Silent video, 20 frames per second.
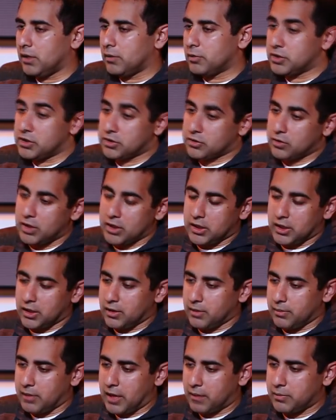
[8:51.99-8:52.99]
which is great.
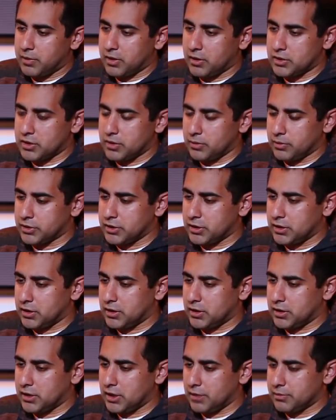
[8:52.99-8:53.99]
I'm happy I was able
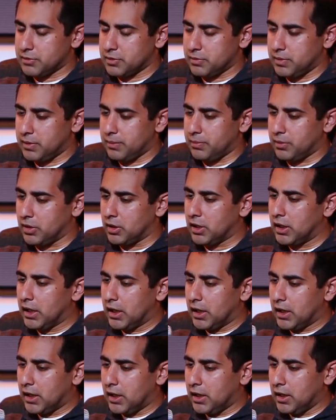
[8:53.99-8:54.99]
to help some people.
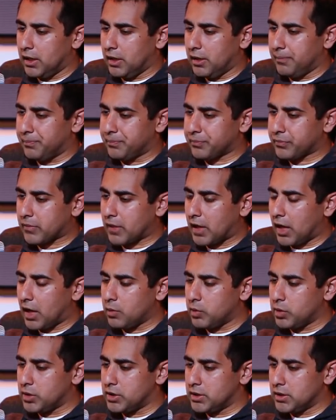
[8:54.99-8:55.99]

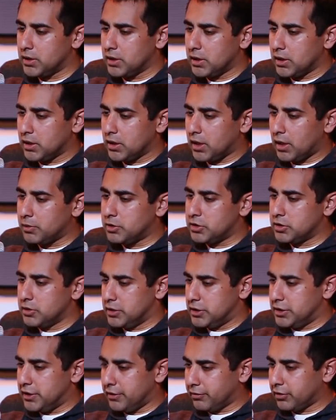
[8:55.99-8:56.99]
I would do
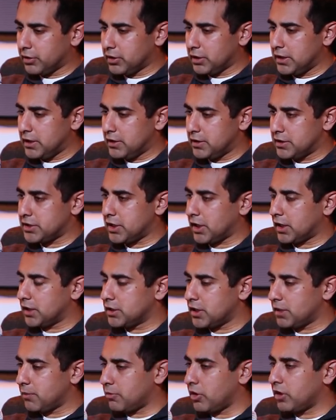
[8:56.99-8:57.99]
it differently the second
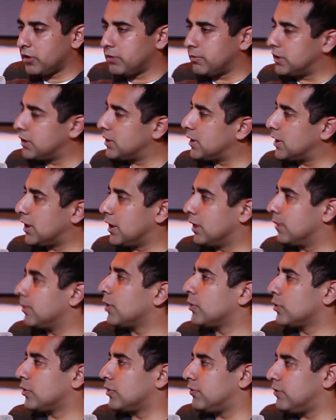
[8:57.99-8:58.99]
time around. I've been thinking
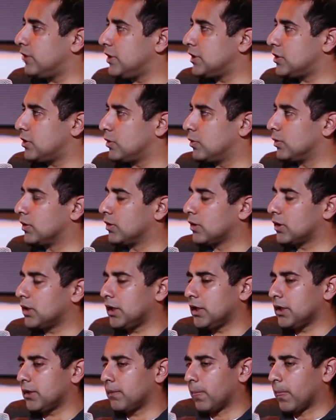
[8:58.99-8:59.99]
about what the V2 would look
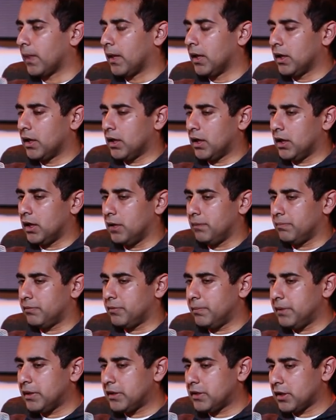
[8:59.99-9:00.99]
like.
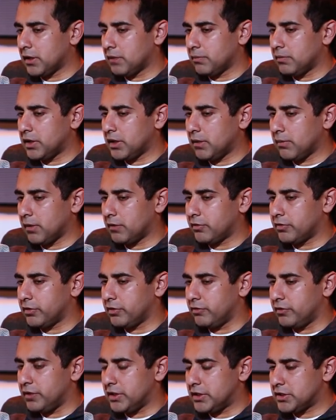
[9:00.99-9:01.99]
The big thing I'm thinking about for
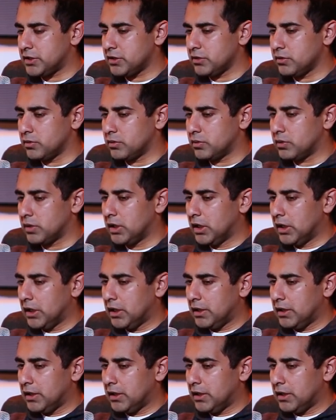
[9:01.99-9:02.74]
the V2